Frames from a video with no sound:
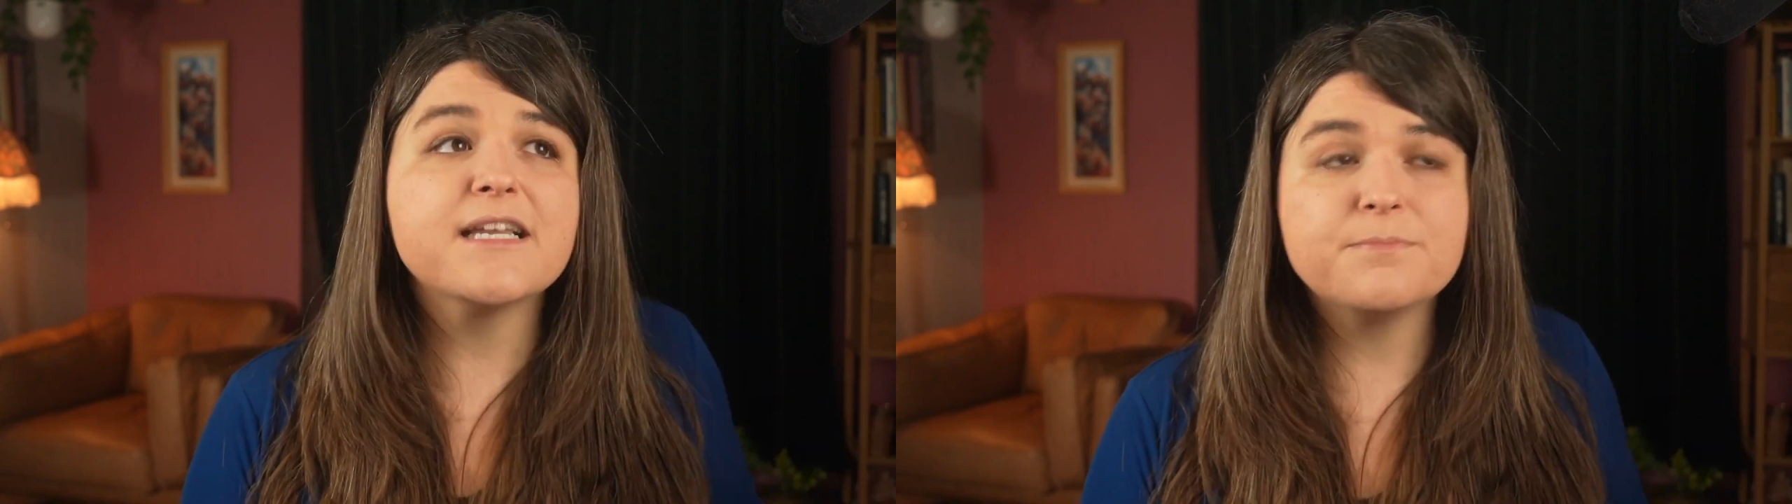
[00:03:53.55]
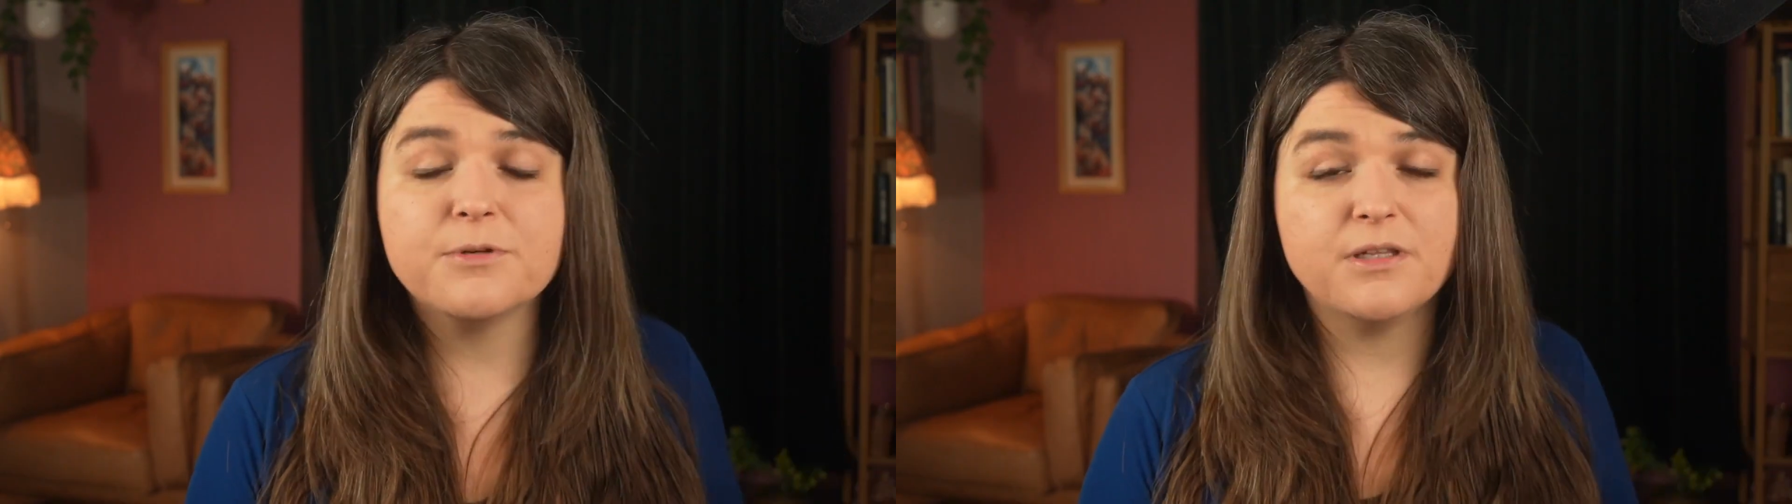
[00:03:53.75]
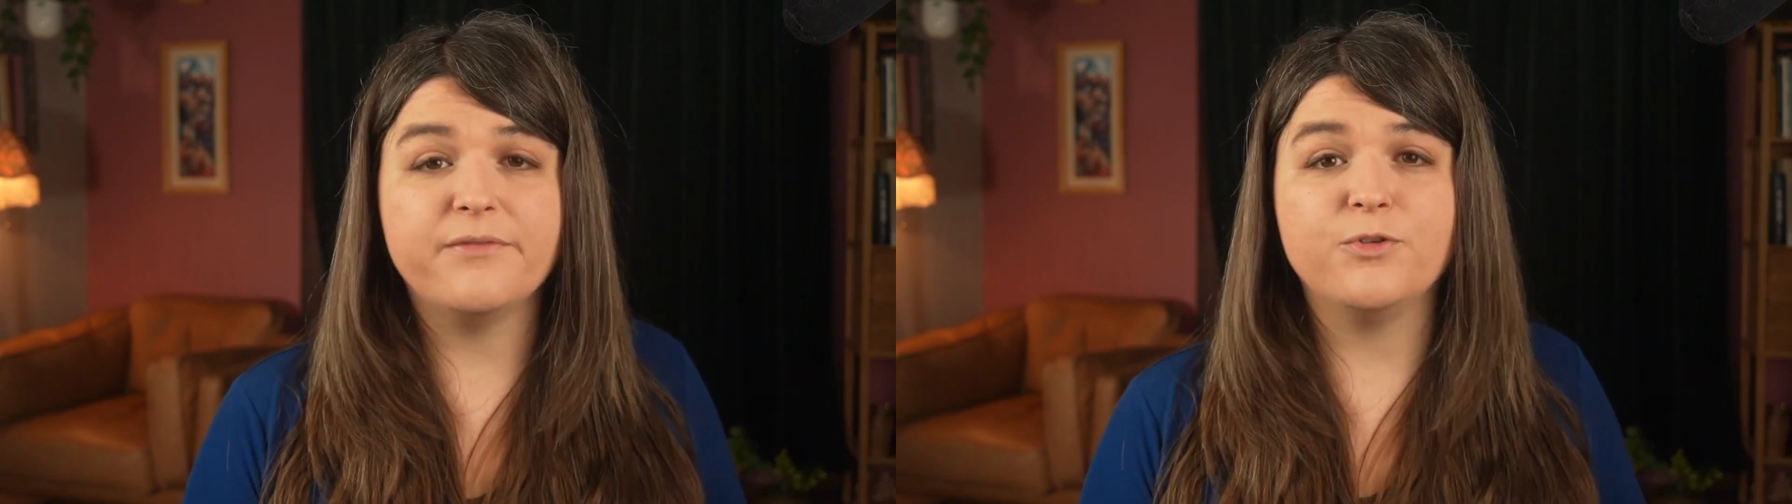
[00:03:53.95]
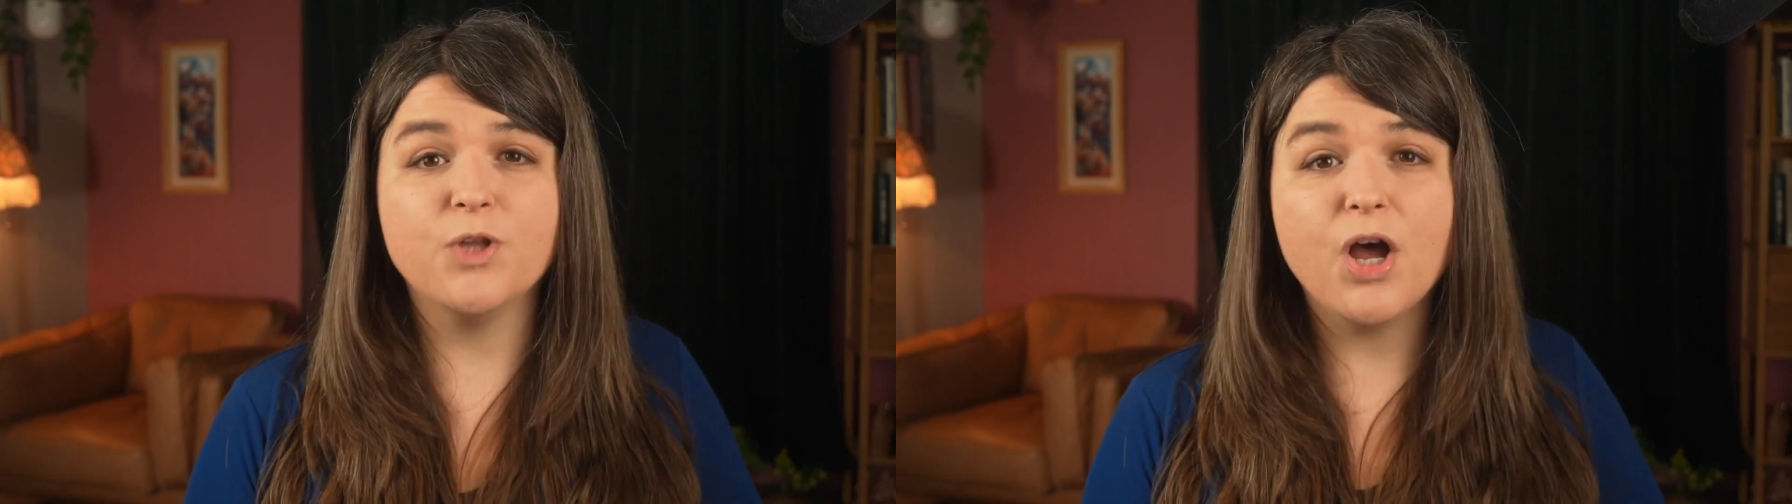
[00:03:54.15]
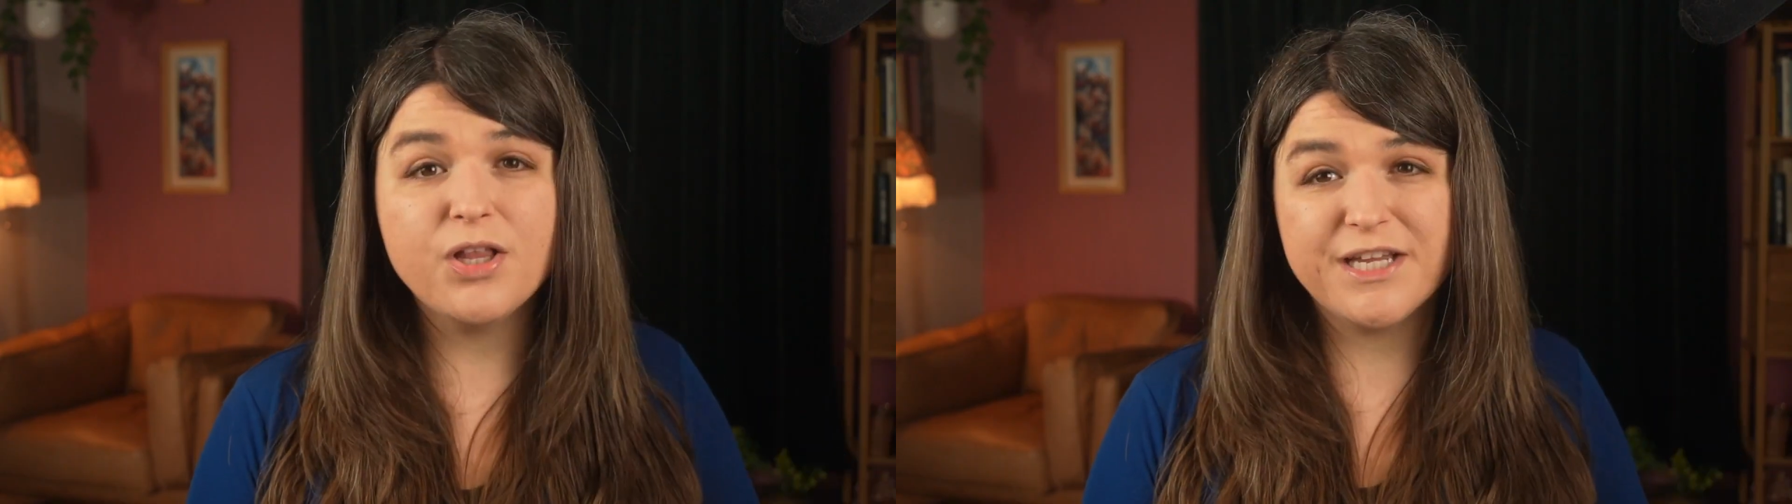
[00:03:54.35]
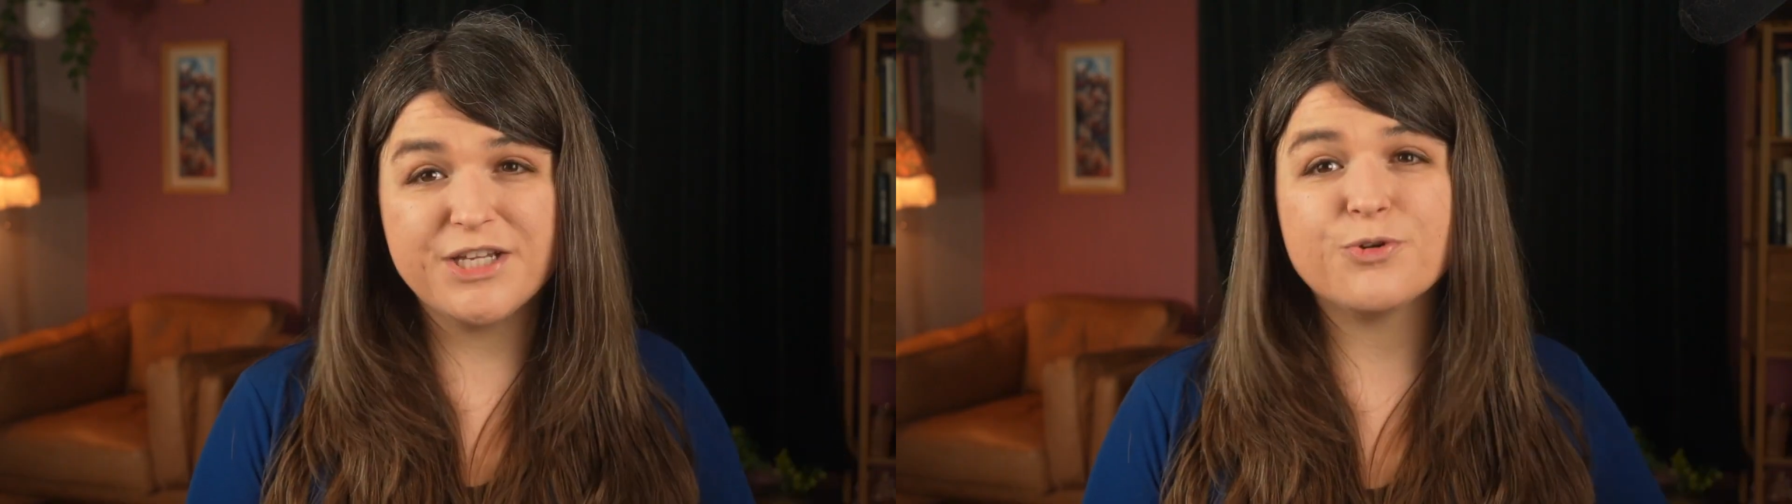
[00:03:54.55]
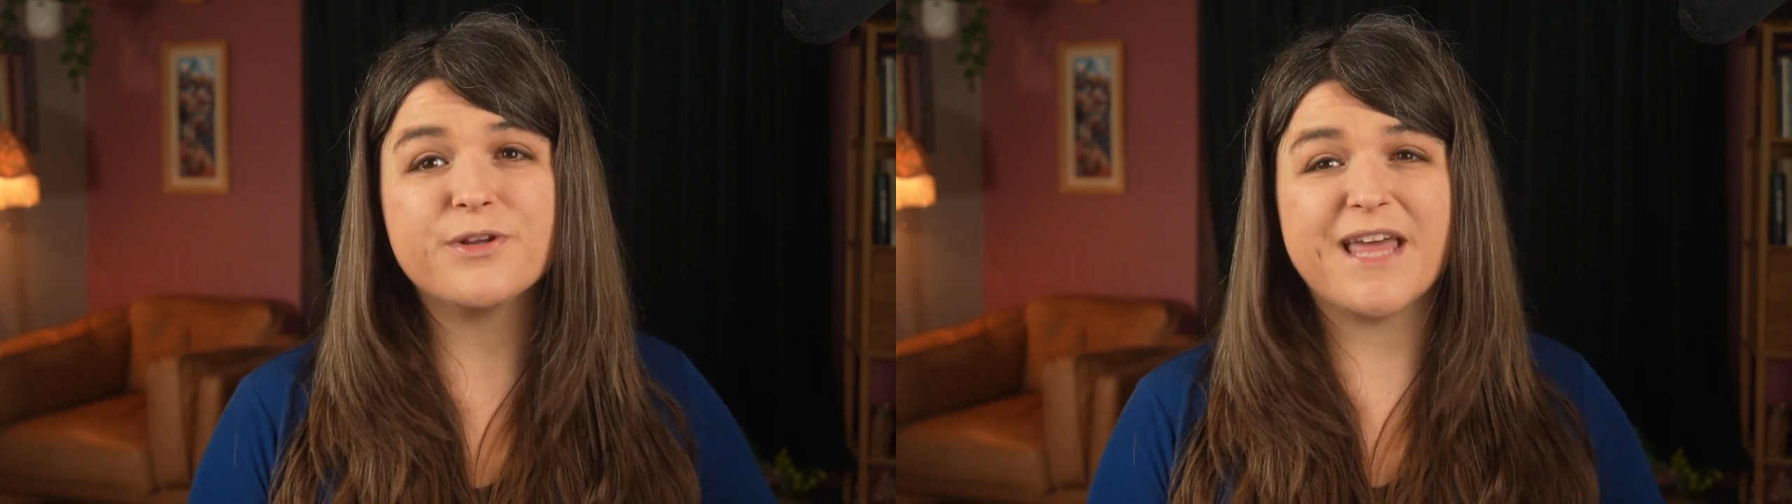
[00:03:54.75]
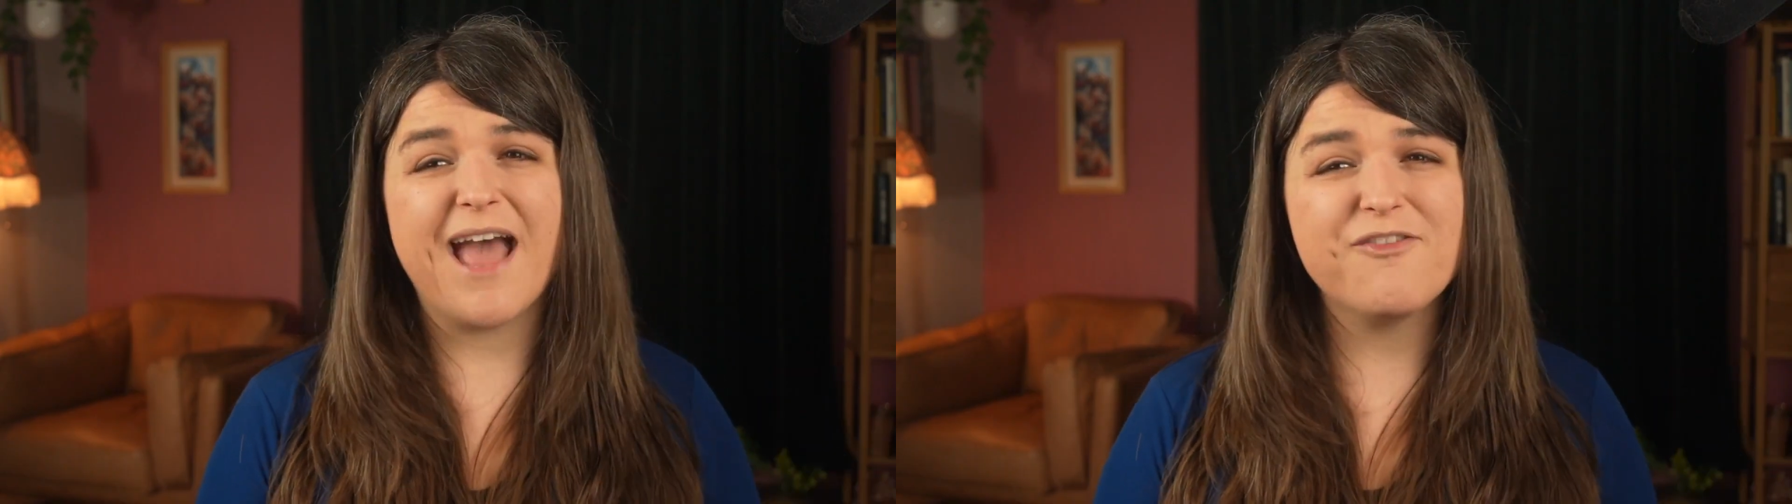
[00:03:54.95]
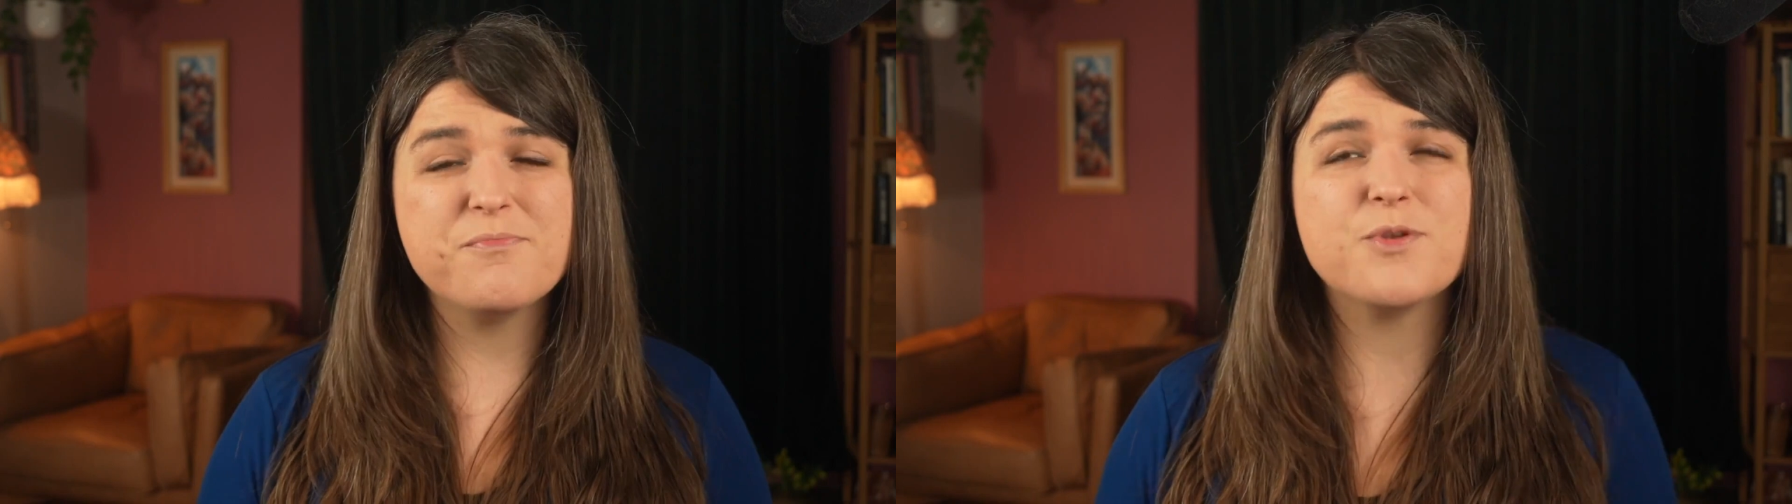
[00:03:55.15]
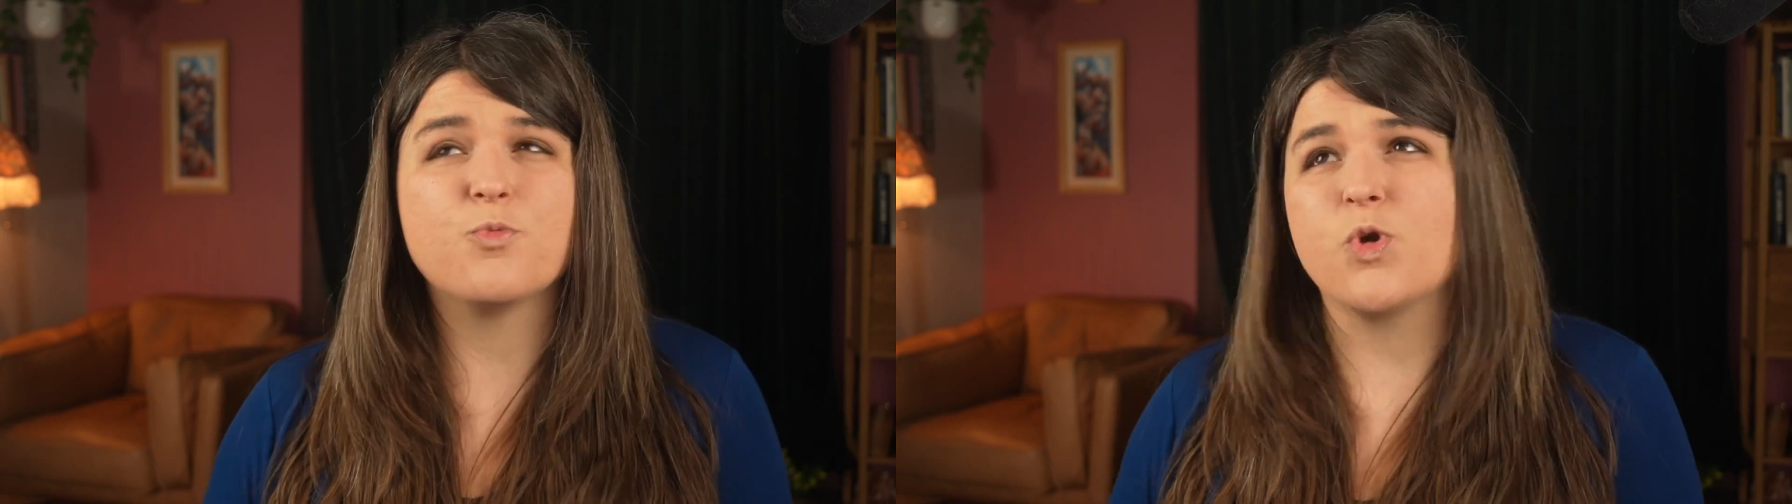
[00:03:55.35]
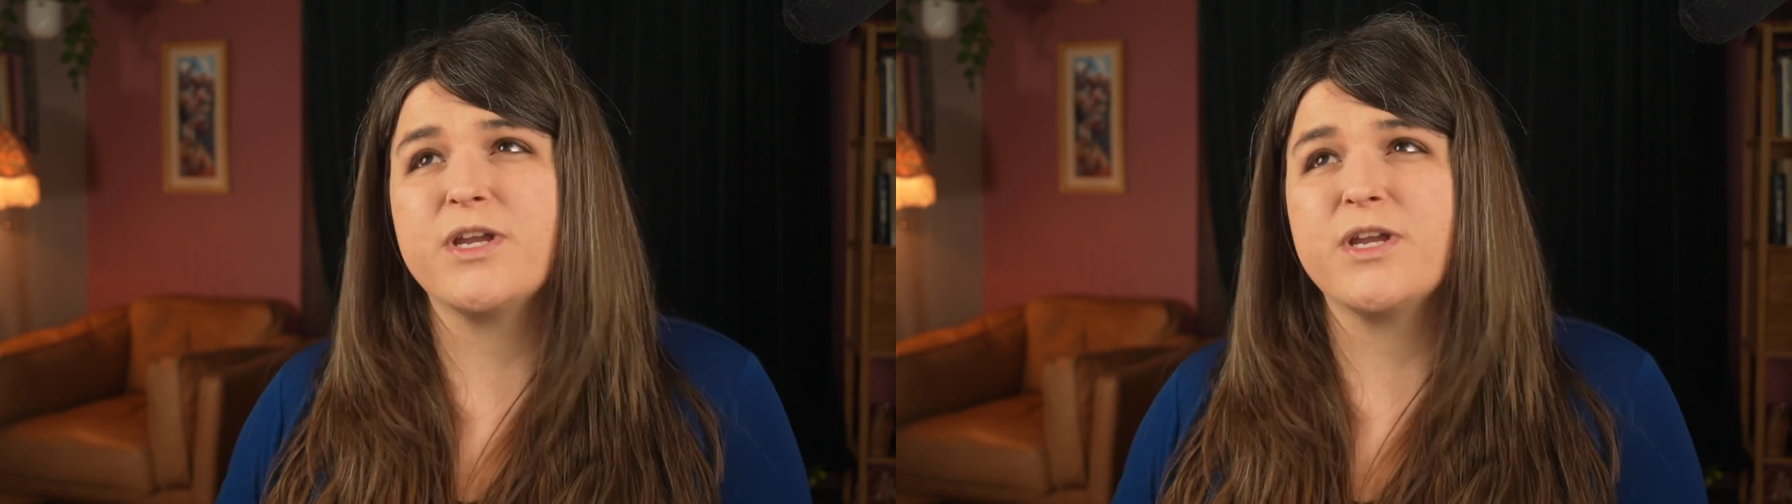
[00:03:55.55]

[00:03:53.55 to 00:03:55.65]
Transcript: expert level knowledge or they haven't been